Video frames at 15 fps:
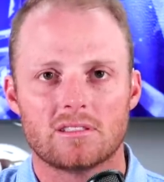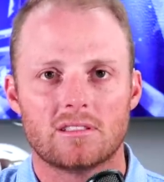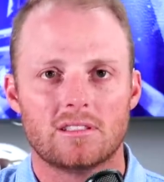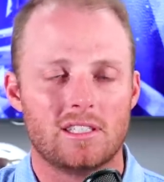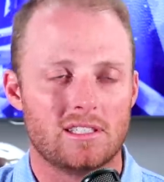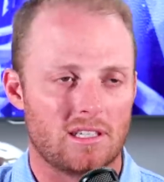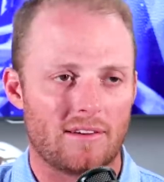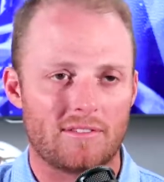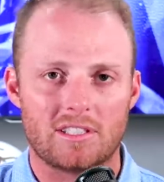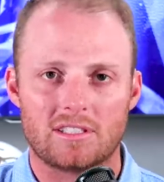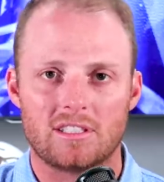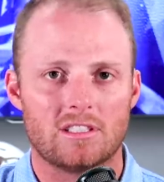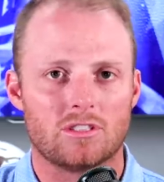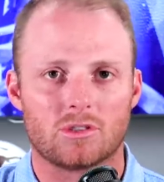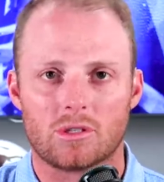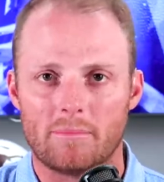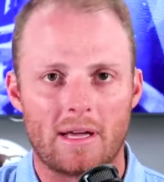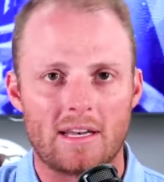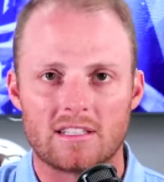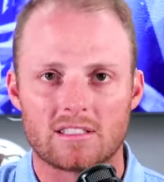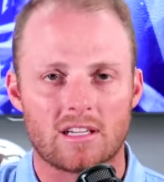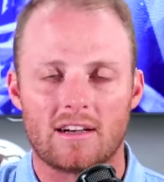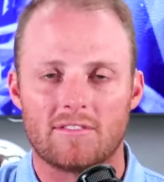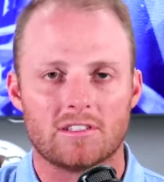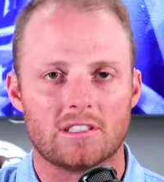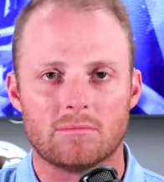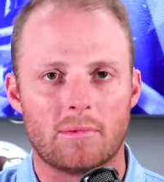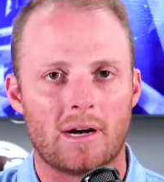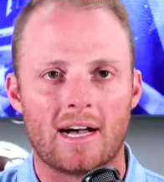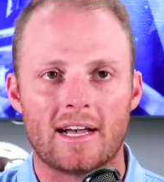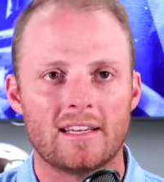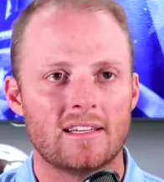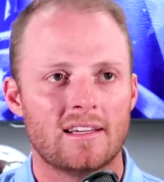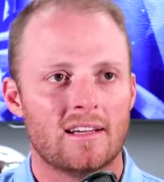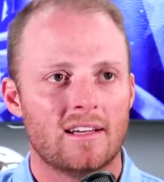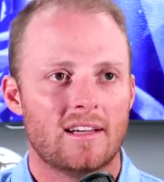He's obviously a tremendous offensive mind,